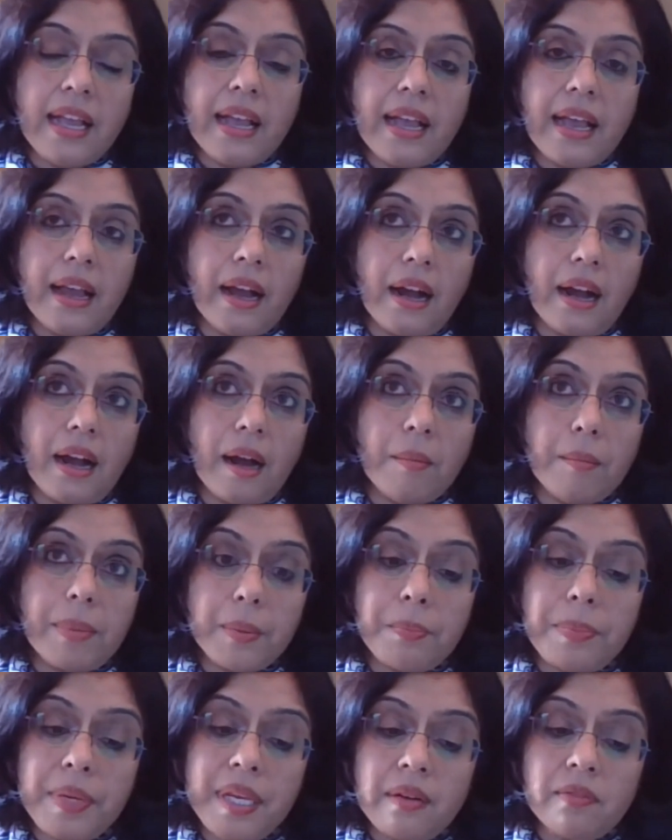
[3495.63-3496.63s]

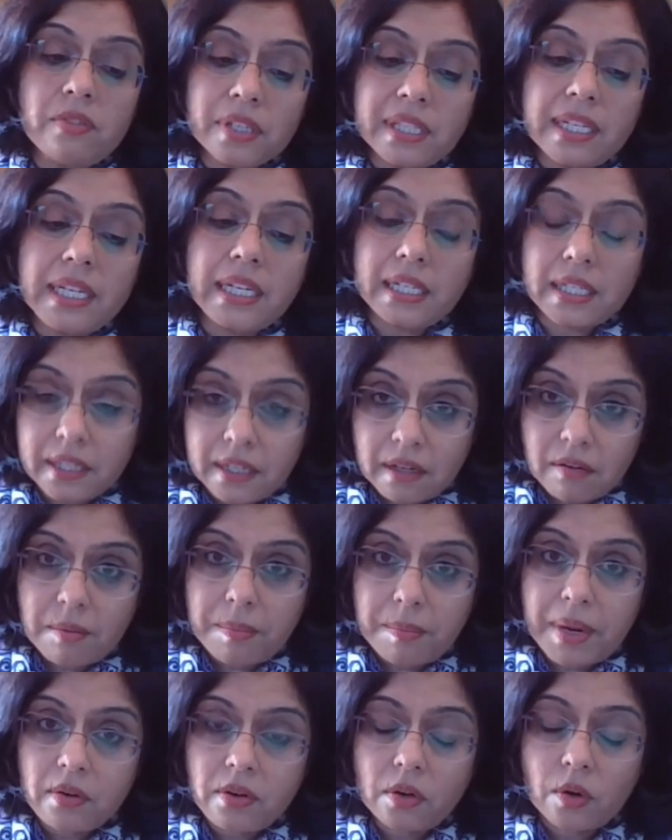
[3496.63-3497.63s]
But be really clear
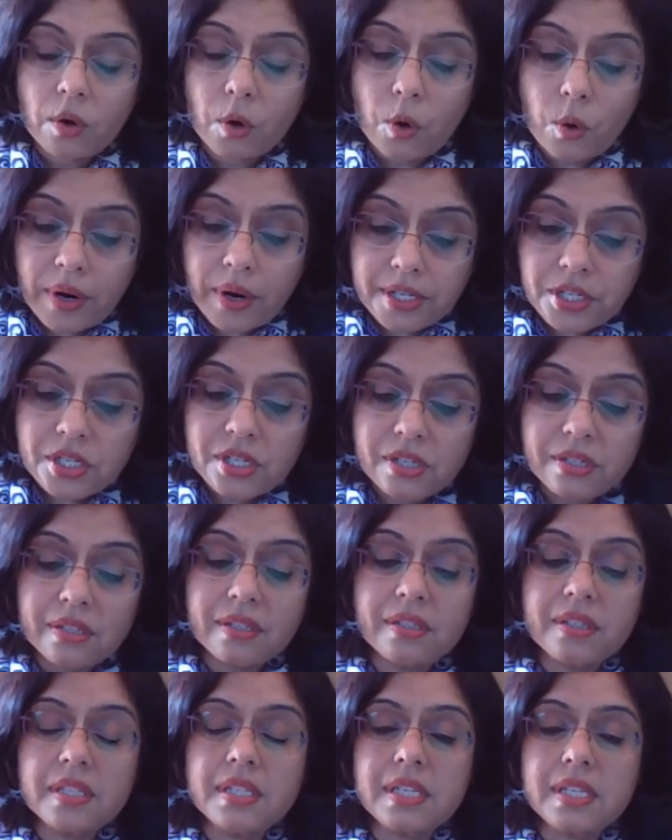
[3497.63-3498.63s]
about your
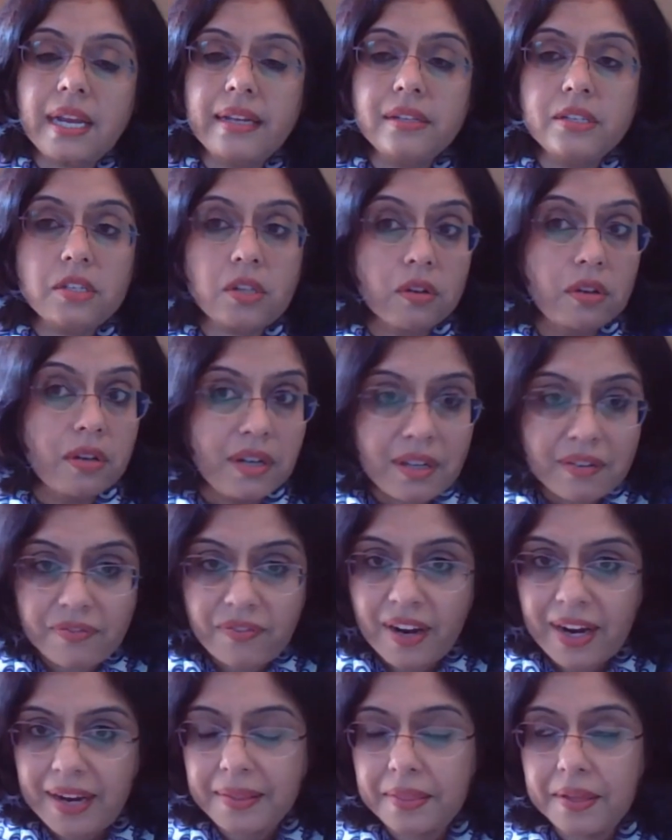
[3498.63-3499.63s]
questions and
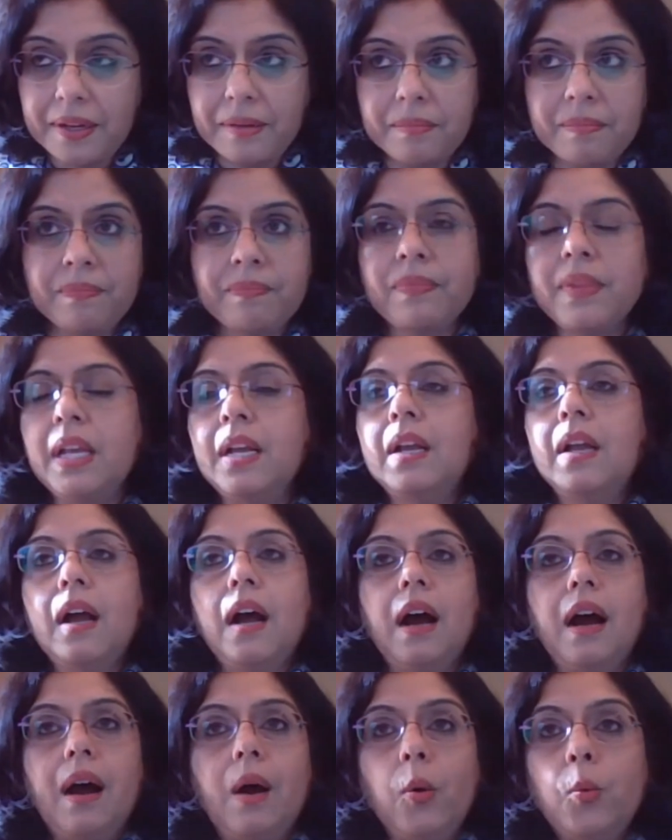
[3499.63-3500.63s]
solidify them.
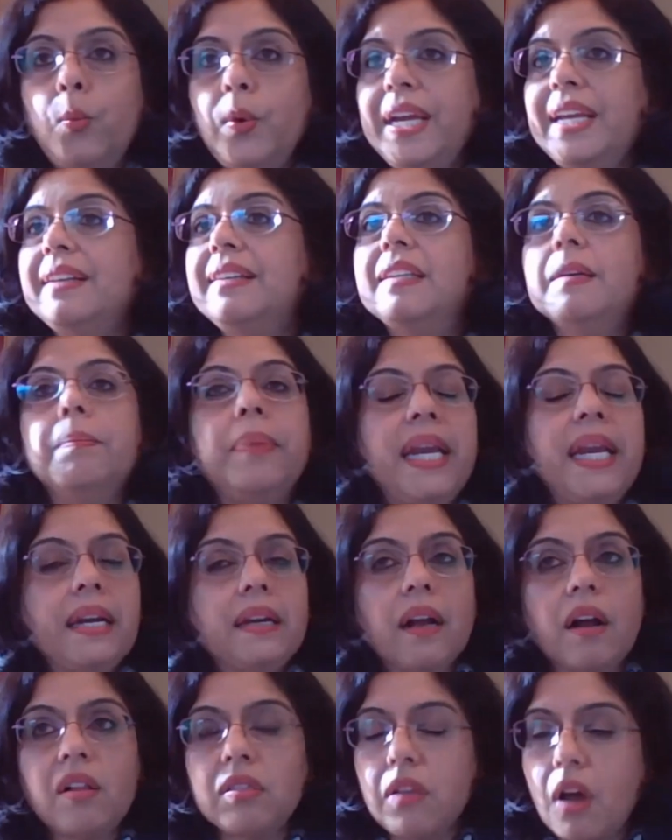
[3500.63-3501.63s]
We debate
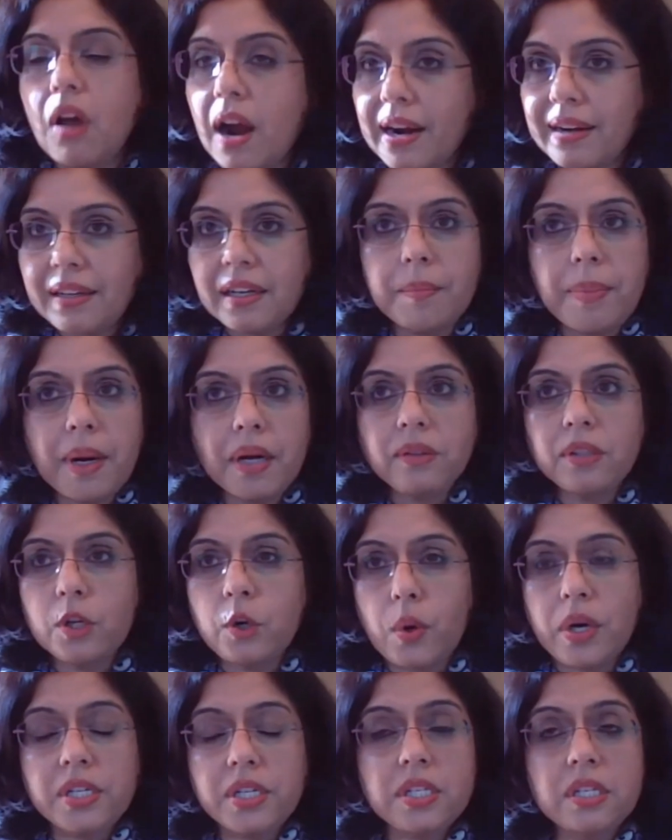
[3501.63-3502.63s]
a lot about the
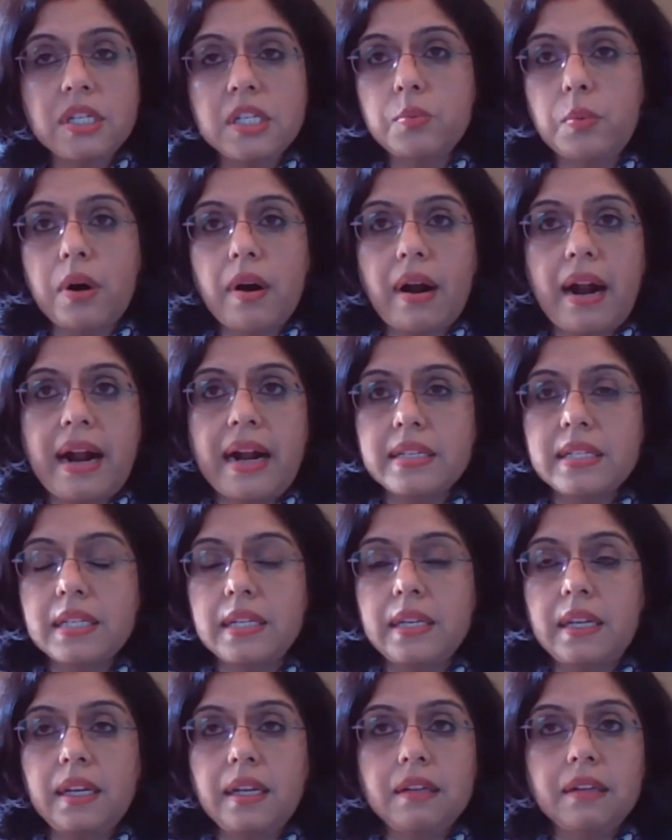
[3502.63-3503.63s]
questions we're
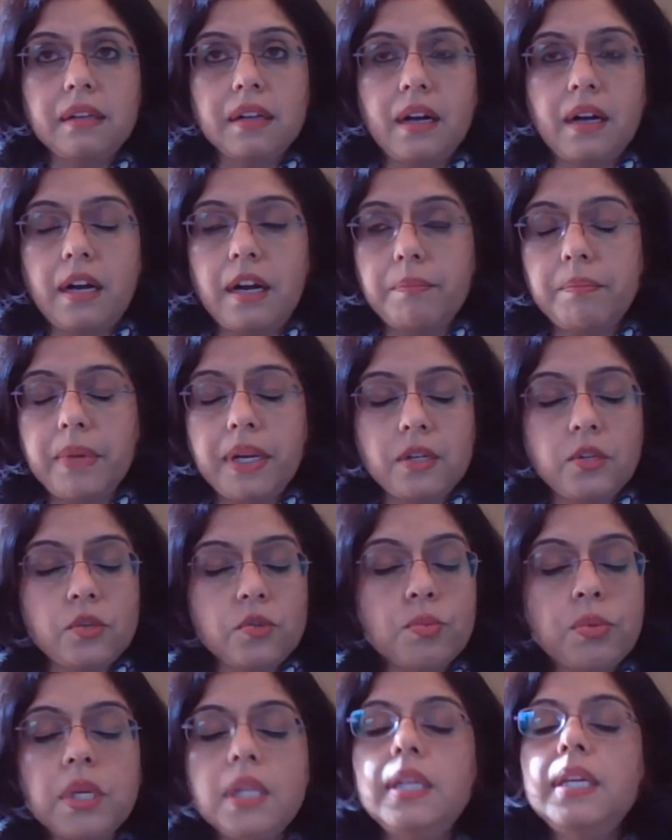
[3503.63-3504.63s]
asking. It's
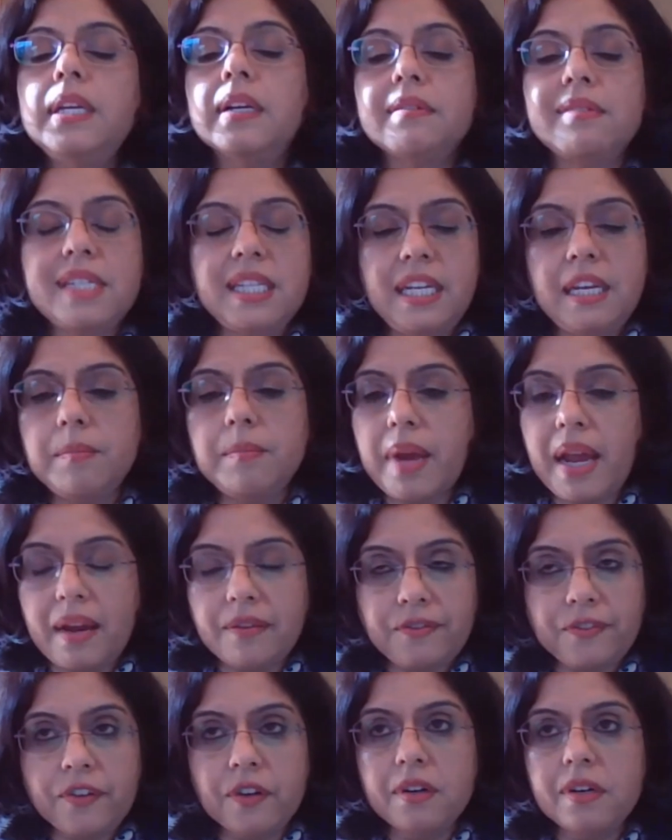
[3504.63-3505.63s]
really a team
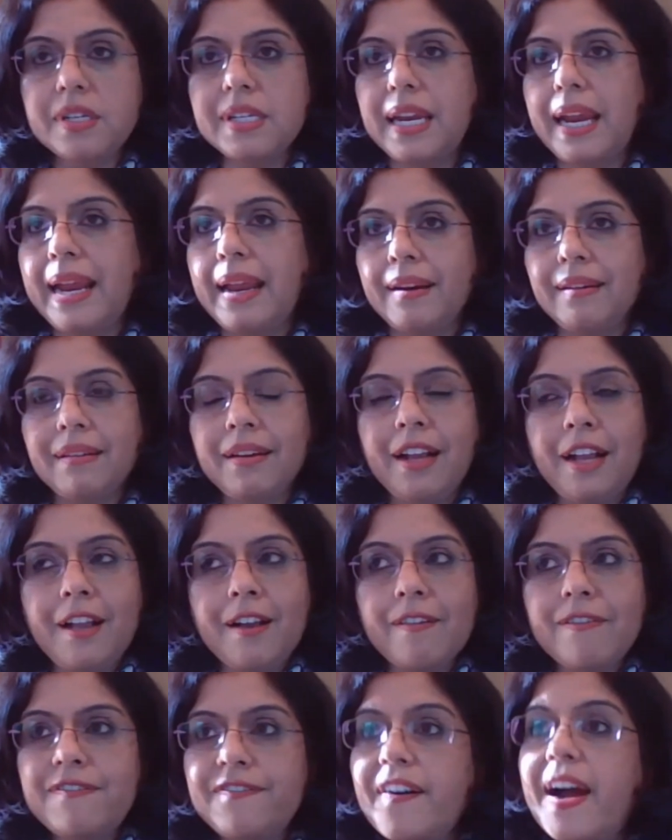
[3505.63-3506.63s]
effort, and
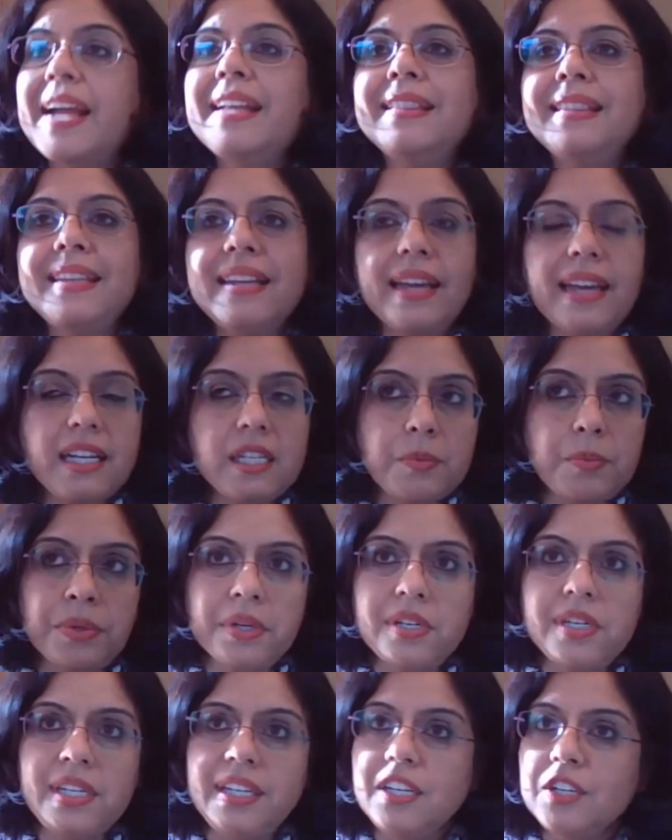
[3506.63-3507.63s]
find the
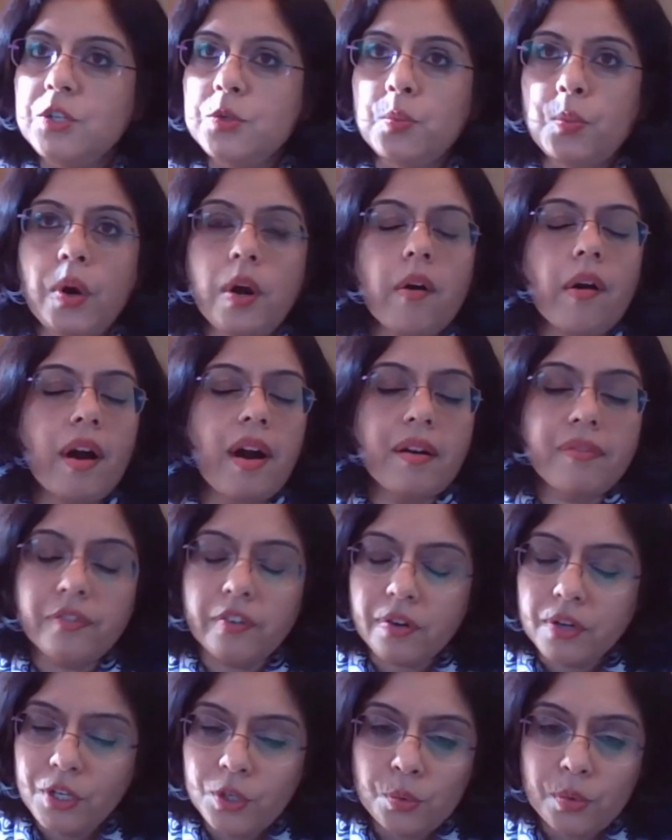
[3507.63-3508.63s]
expertise
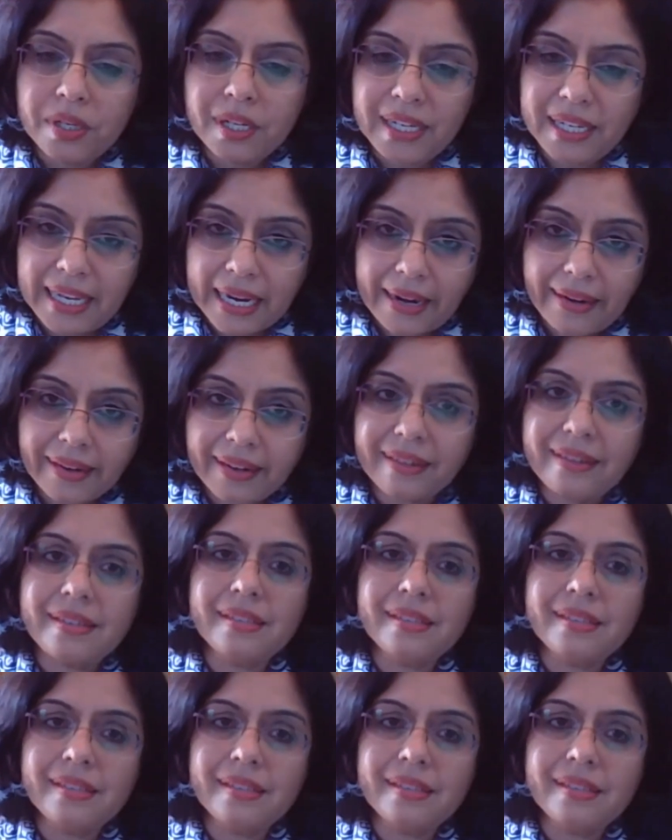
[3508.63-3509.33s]
wherever you can get it.